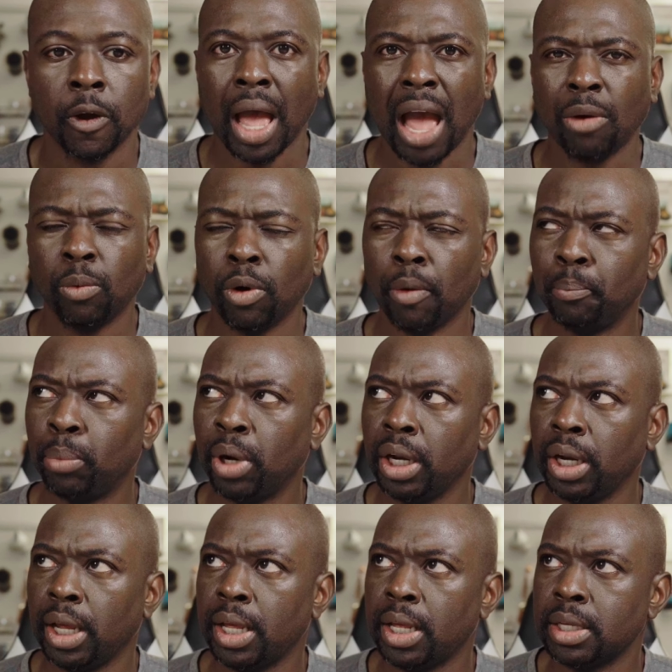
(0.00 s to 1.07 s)
I will
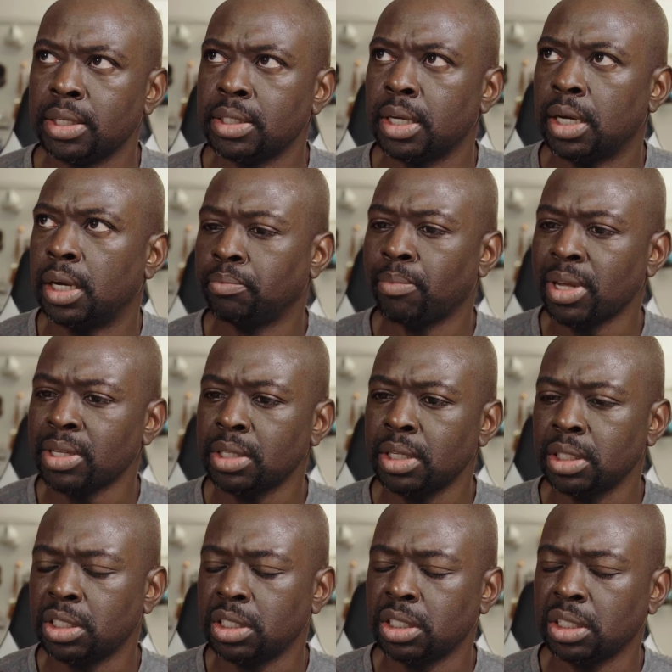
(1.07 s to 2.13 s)
put his
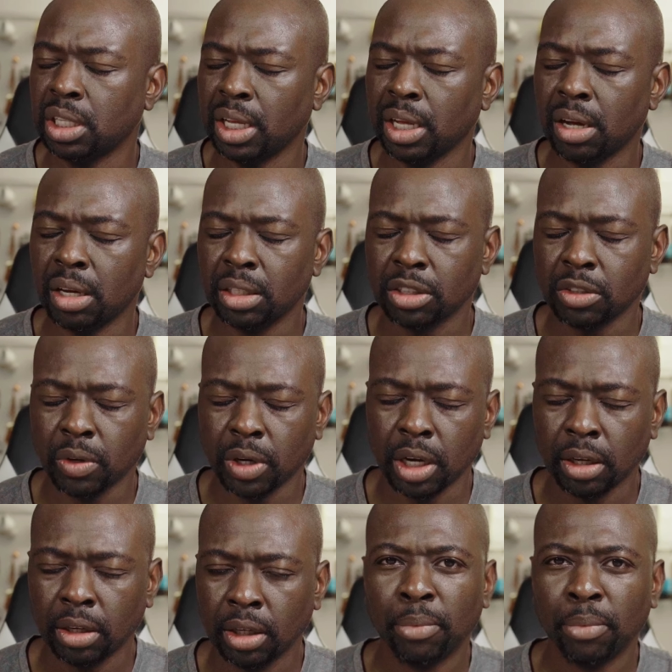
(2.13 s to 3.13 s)
message link on the screen,